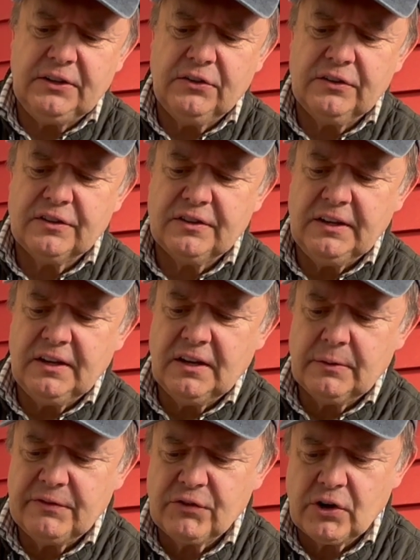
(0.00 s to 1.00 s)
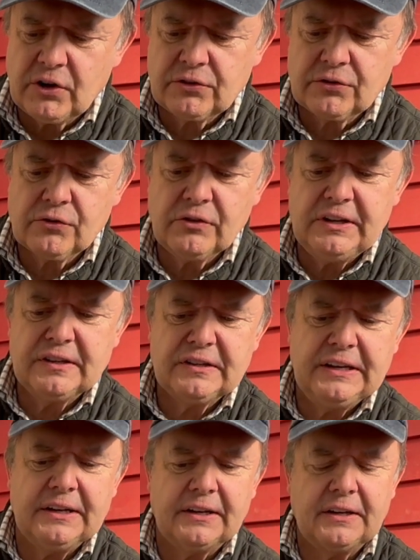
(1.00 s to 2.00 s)
You can see here we've got 3
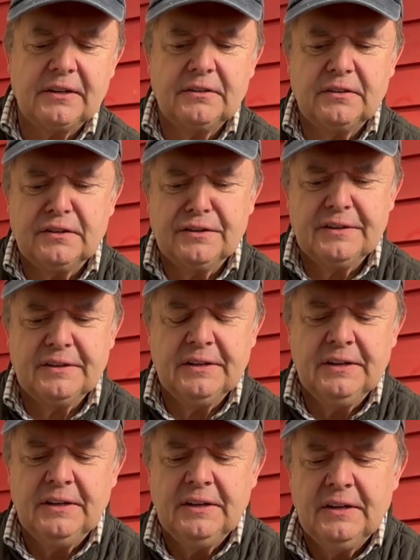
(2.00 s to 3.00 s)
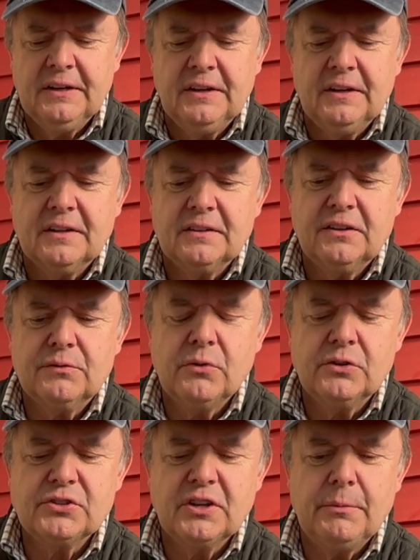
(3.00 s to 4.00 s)
seedlings. This
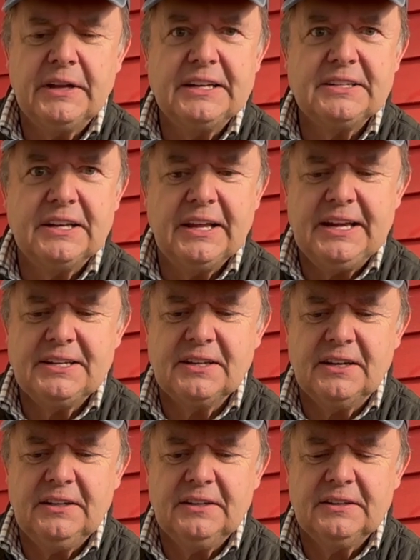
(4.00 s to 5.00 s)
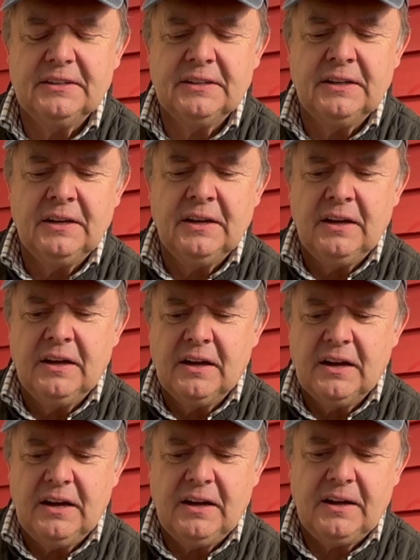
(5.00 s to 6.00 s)
one germinated later,
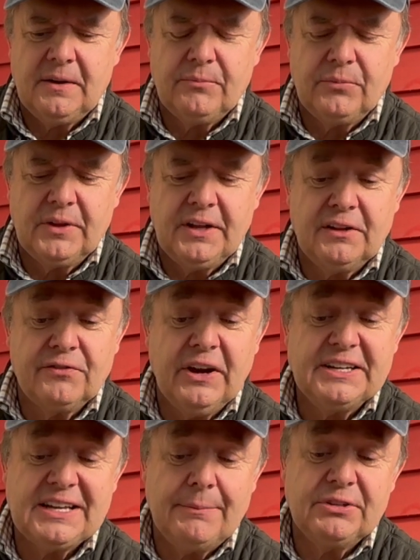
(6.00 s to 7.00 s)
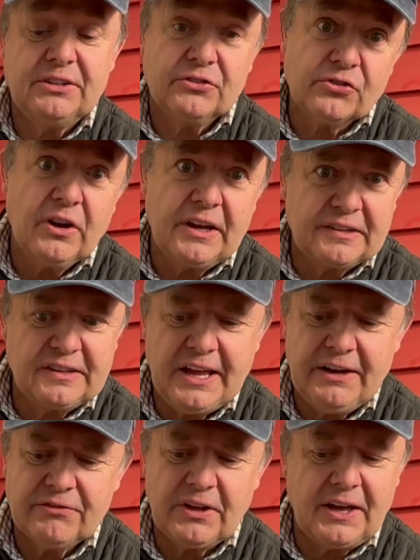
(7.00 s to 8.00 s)
and it's very tempting to try and
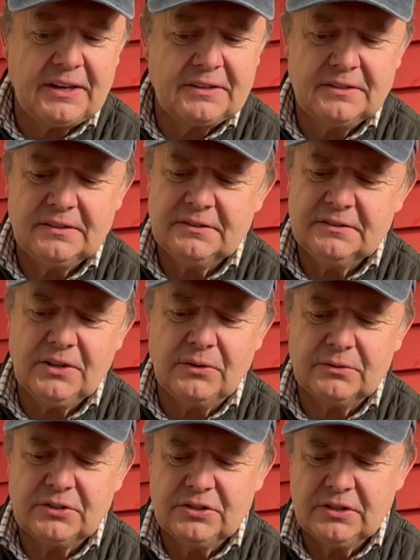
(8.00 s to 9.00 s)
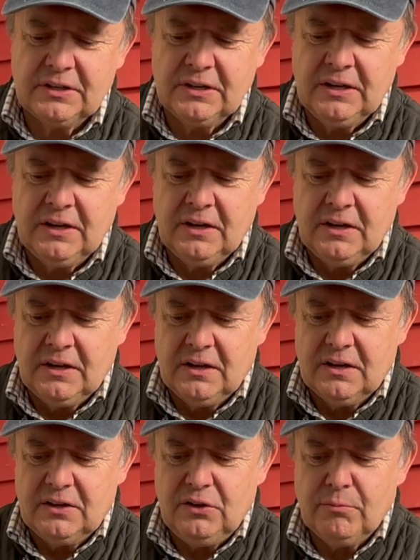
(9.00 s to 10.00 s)
save that. Don't.
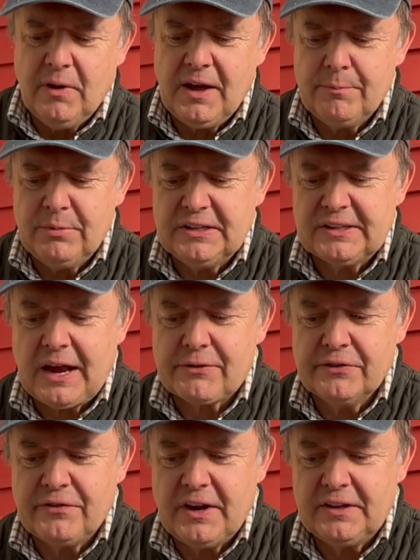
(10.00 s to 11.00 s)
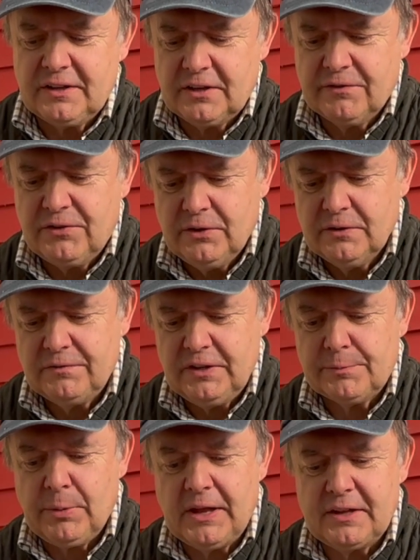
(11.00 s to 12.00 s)
You might be sacrificing a few of
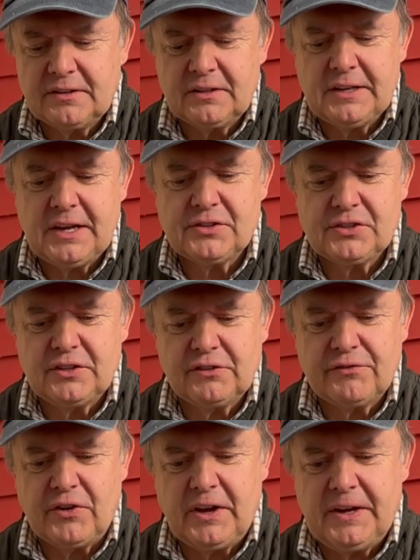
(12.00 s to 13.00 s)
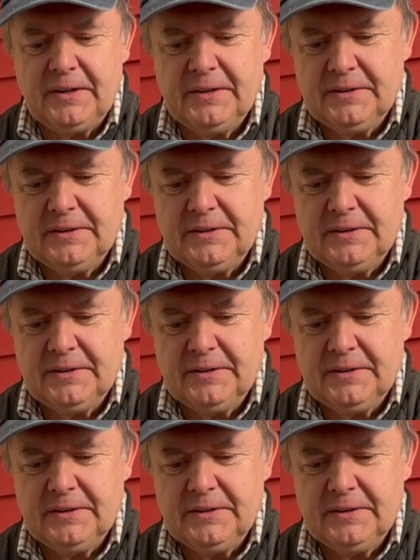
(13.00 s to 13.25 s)
these plants, and that's just fine.